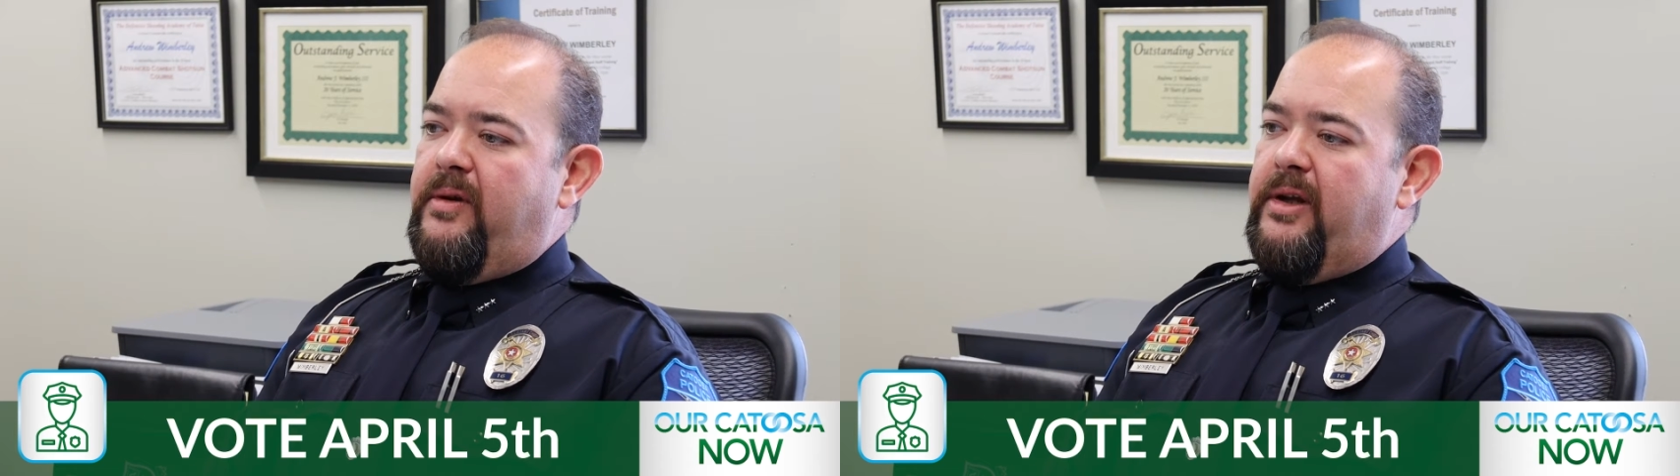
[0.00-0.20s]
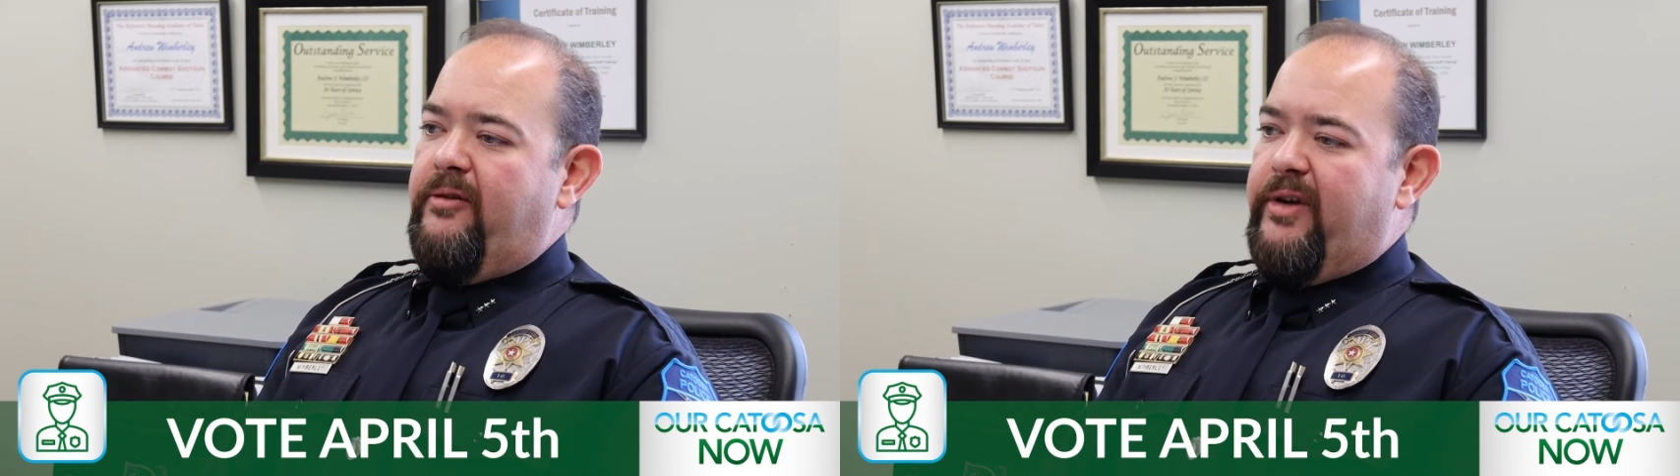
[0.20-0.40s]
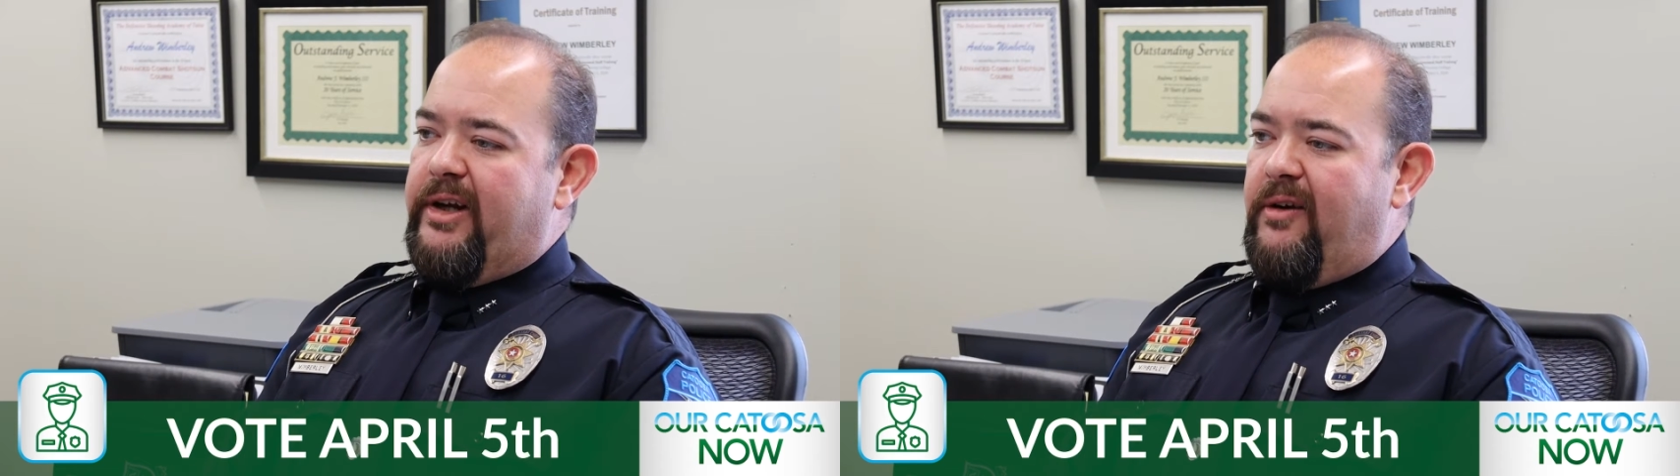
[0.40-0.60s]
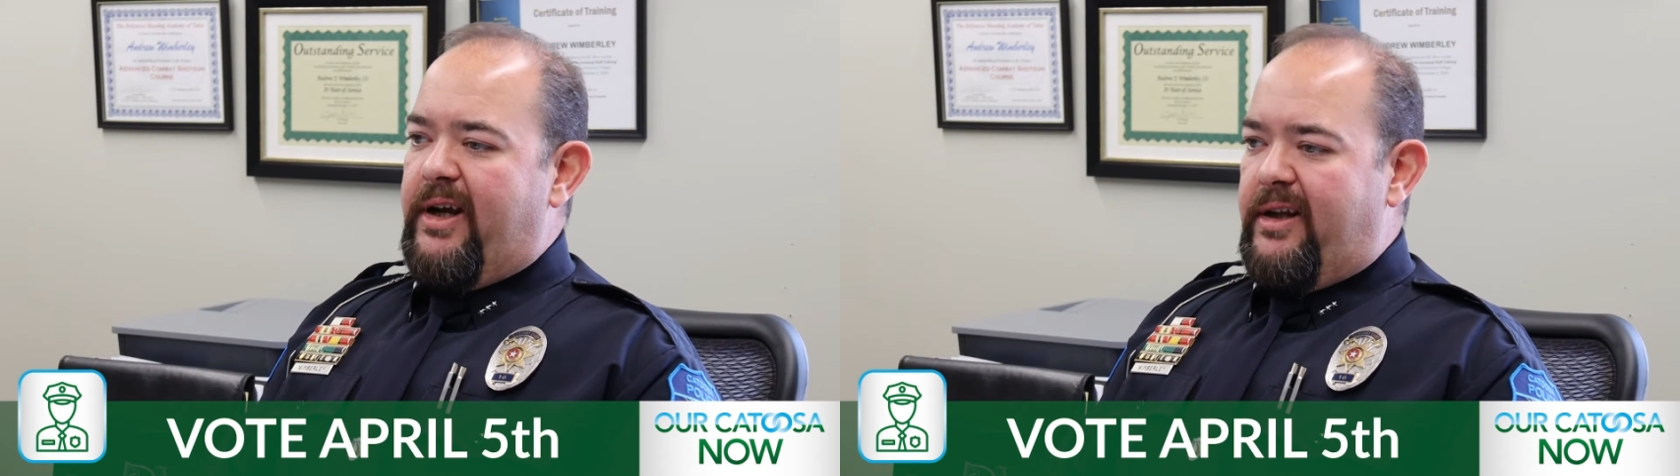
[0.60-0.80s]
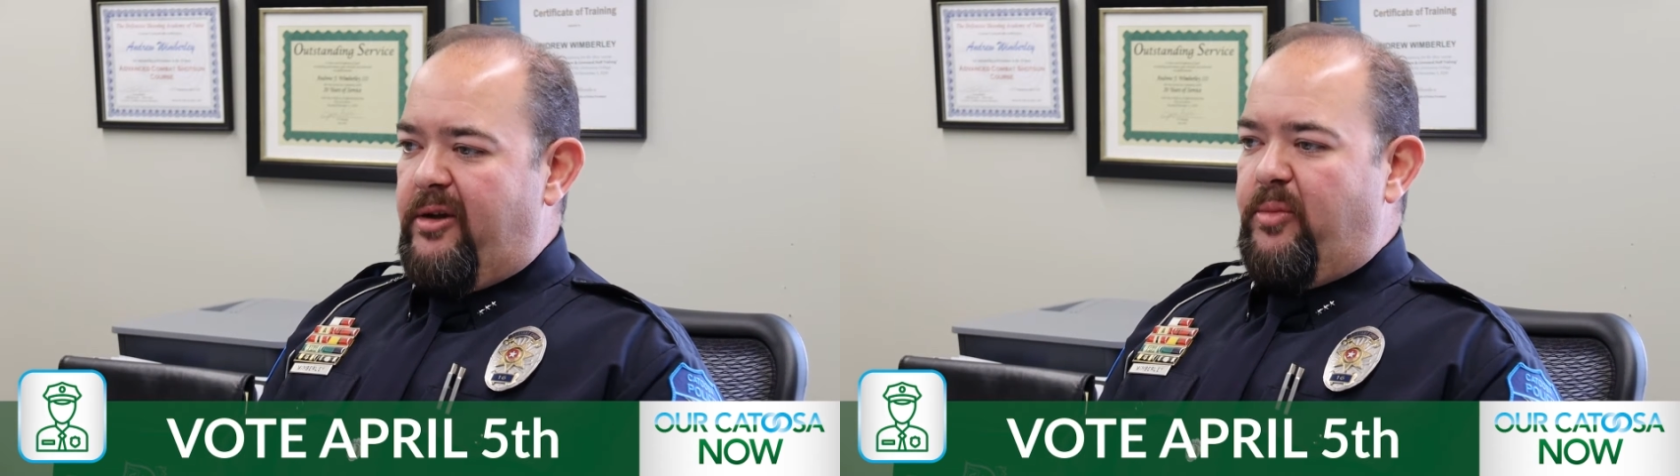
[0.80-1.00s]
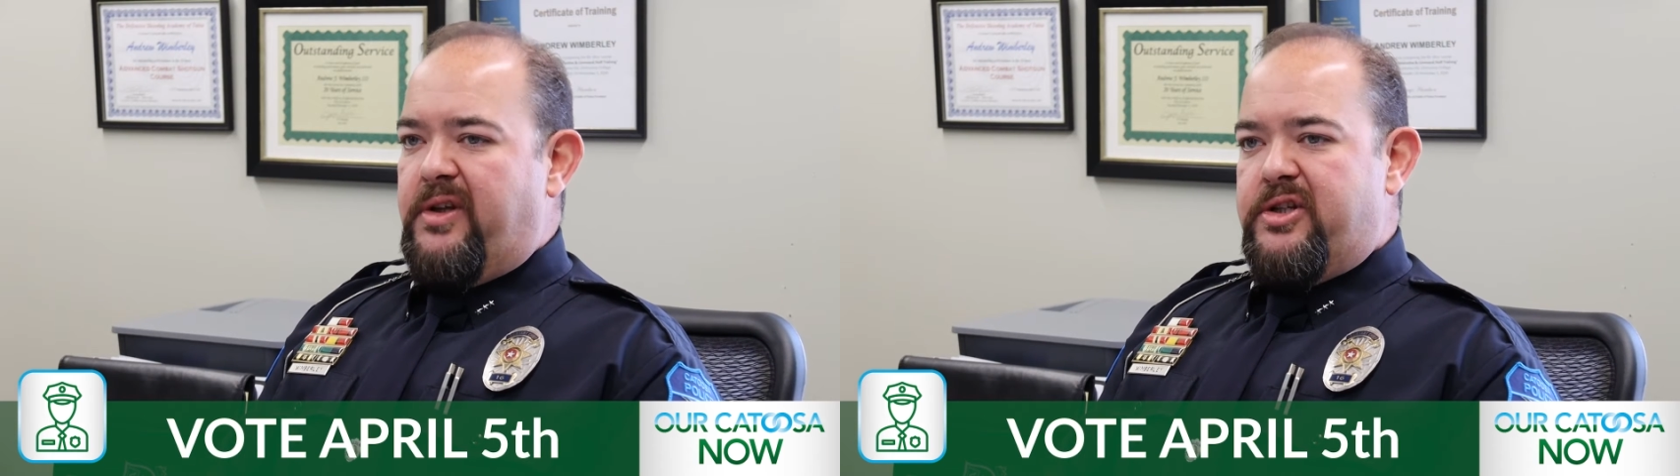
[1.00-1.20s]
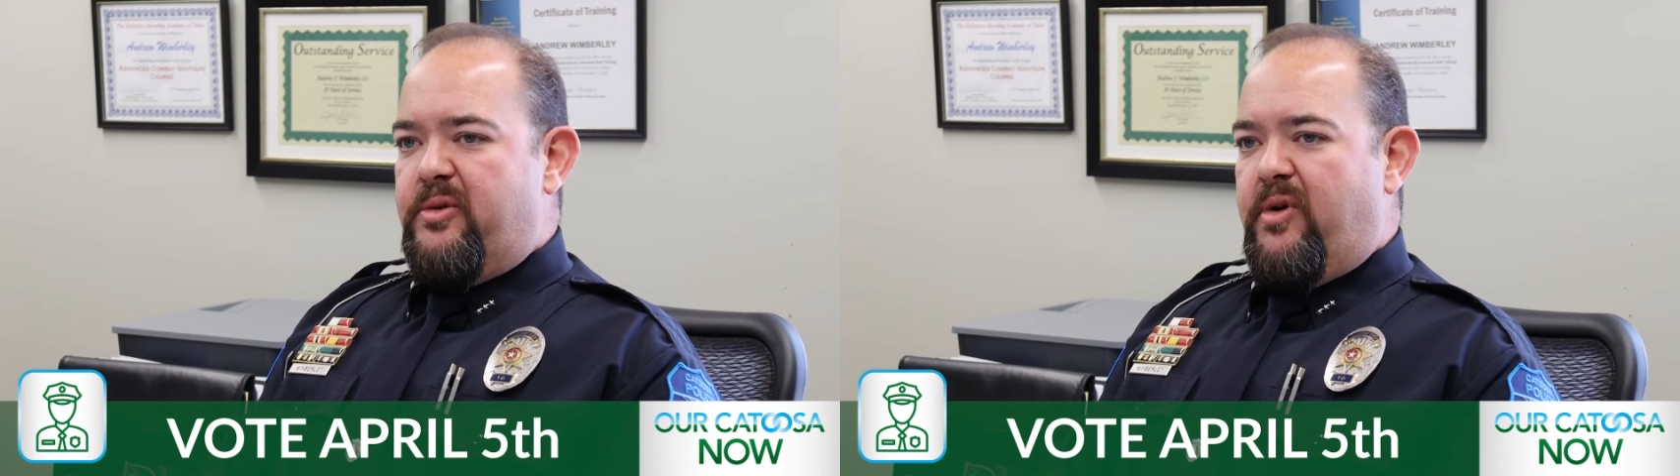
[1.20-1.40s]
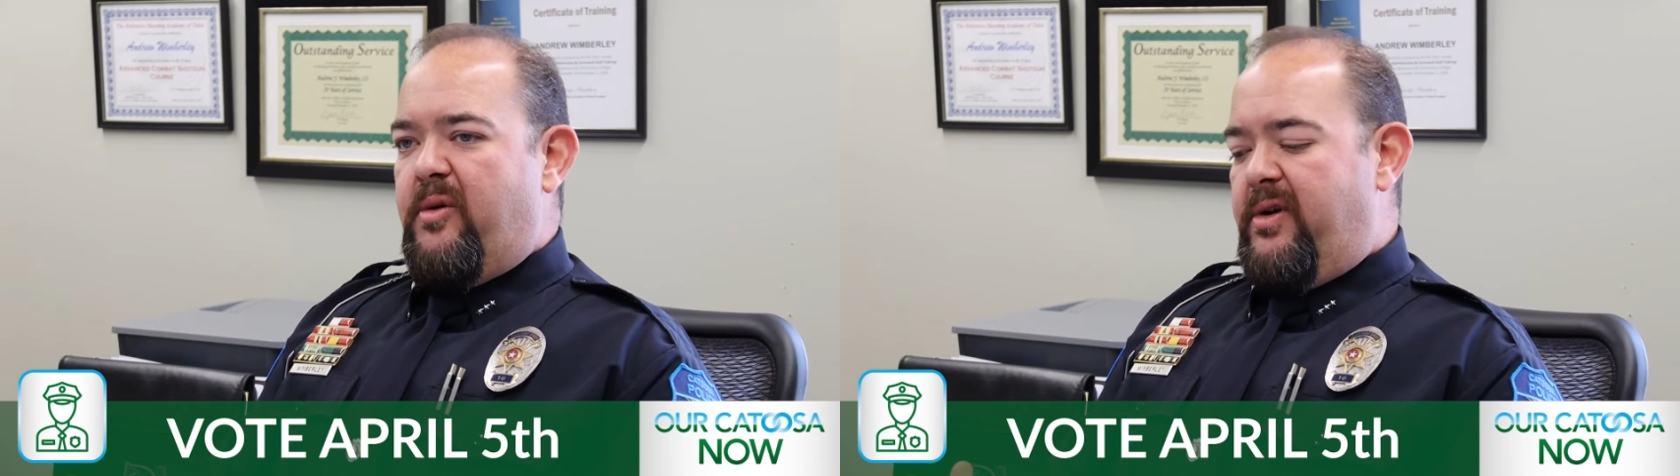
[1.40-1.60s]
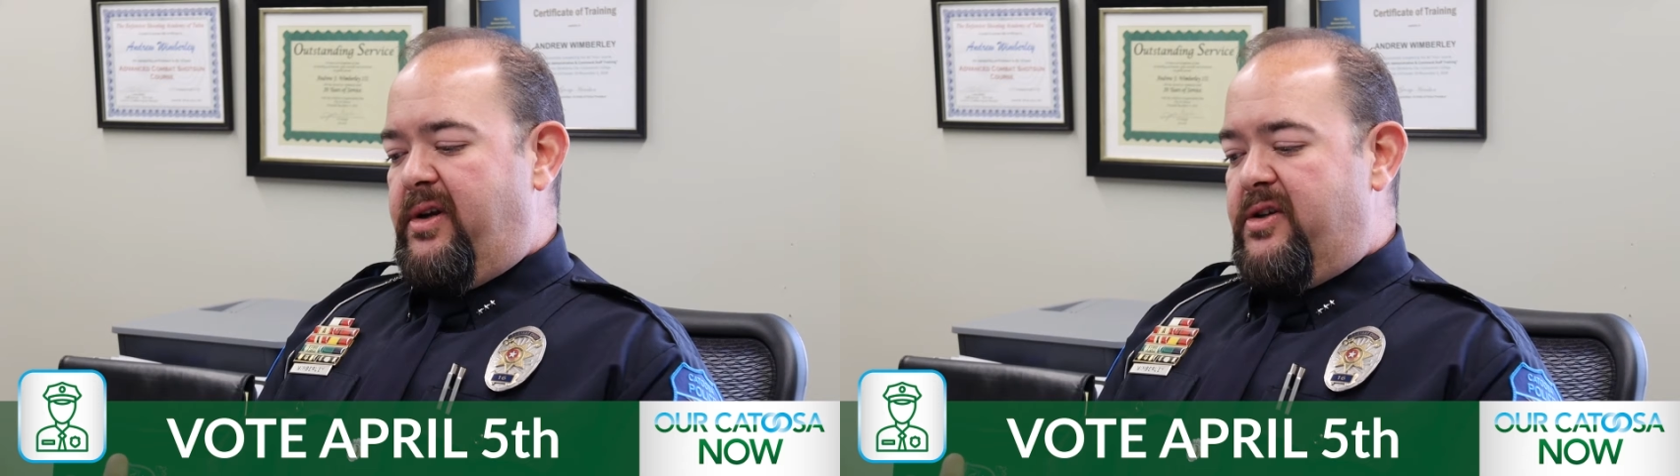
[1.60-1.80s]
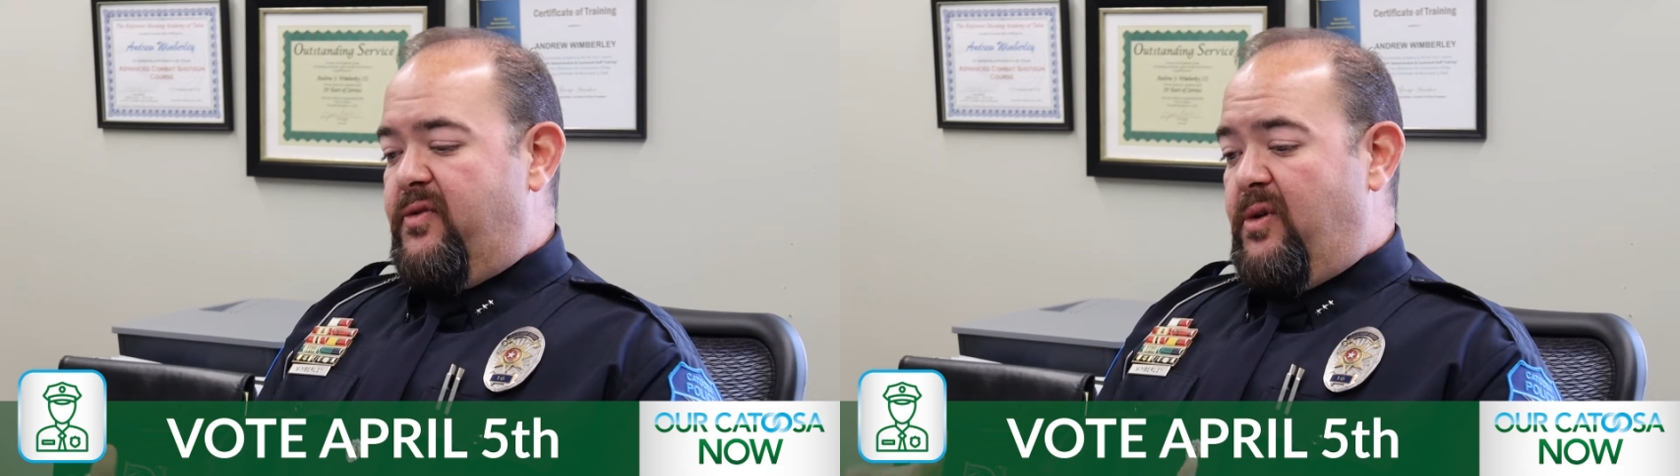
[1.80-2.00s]
invigorate the police department
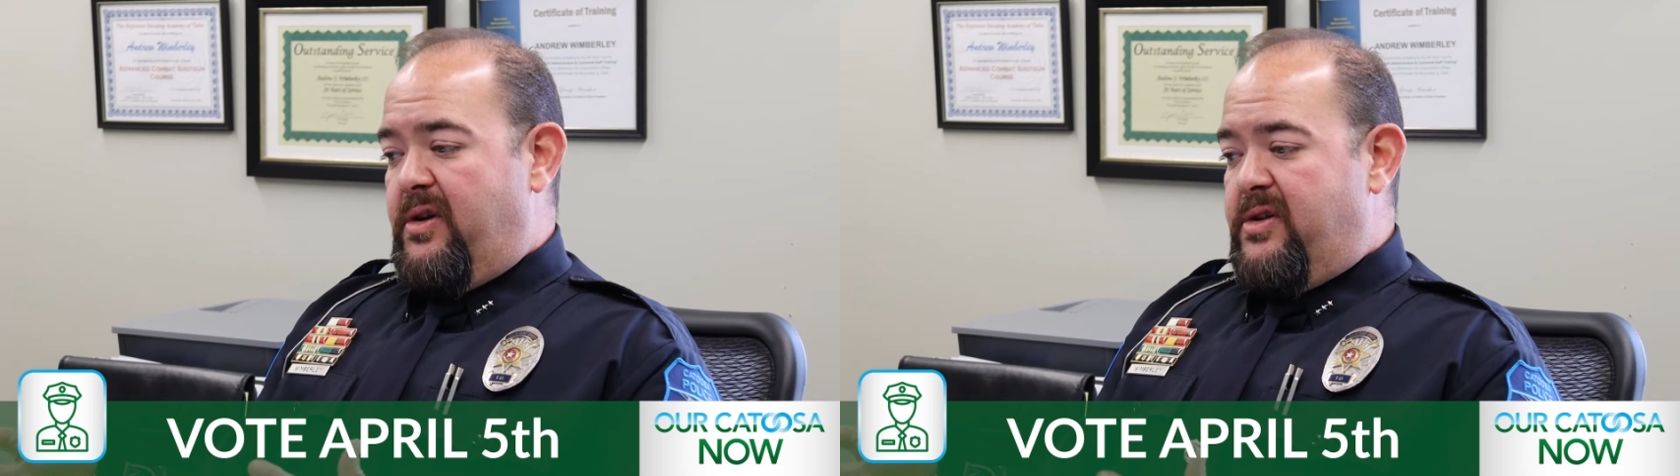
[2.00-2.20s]
as far